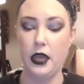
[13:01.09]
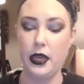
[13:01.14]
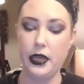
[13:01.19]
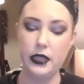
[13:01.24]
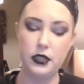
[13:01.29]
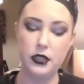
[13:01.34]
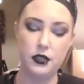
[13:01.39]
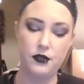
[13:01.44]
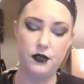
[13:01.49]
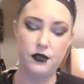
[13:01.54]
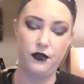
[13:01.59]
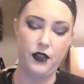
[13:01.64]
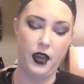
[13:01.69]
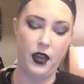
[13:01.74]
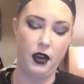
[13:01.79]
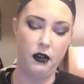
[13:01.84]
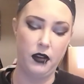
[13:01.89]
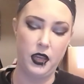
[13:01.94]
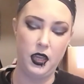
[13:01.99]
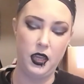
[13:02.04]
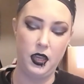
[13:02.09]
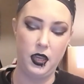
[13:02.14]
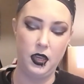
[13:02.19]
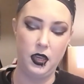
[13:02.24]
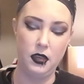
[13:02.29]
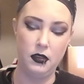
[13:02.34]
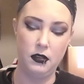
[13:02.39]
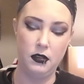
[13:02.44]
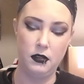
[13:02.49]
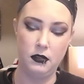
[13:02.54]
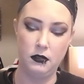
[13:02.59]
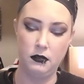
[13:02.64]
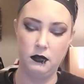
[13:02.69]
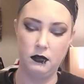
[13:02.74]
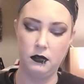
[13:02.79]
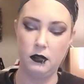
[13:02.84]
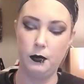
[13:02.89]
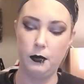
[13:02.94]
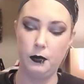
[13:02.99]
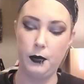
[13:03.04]
It's very
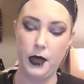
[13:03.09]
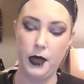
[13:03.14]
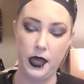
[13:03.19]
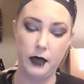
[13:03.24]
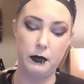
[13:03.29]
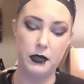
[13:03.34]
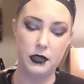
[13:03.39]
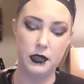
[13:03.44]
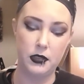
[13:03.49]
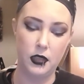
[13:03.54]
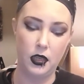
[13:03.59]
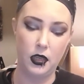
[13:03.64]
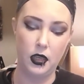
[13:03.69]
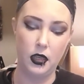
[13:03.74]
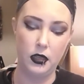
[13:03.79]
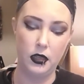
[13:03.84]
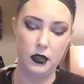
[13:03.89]
pigmented.